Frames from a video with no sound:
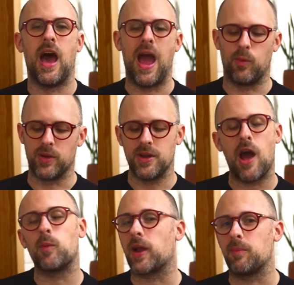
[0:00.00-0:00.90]
I would
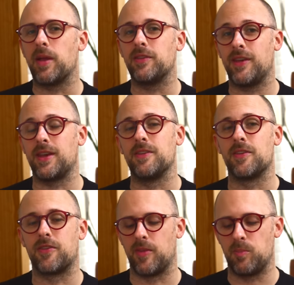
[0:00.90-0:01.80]
not recommend taking
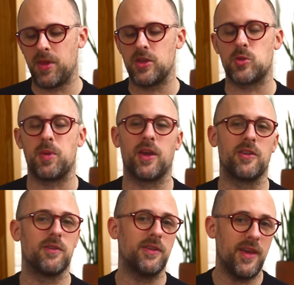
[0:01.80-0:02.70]
this to the beach
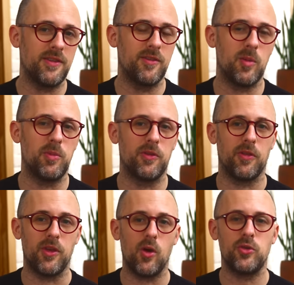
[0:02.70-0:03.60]
because if it takes a dip
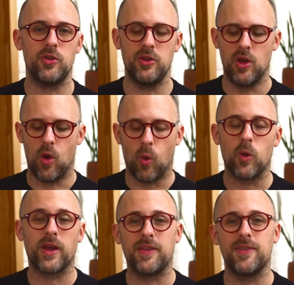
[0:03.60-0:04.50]
into the ocean
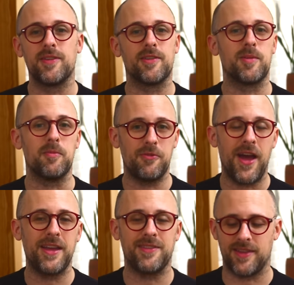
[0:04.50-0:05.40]
or gets into some
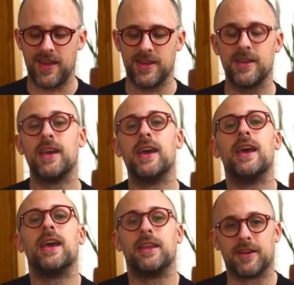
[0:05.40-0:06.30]
fine sand,
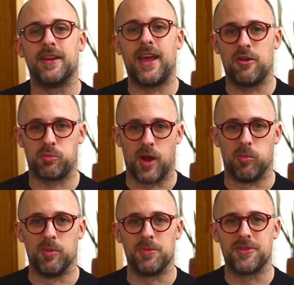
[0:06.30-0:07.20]
you're going to have
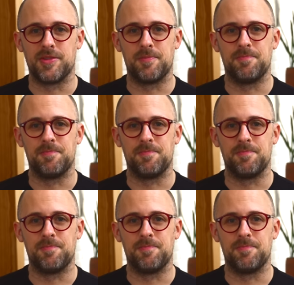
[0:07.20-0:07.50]
problems.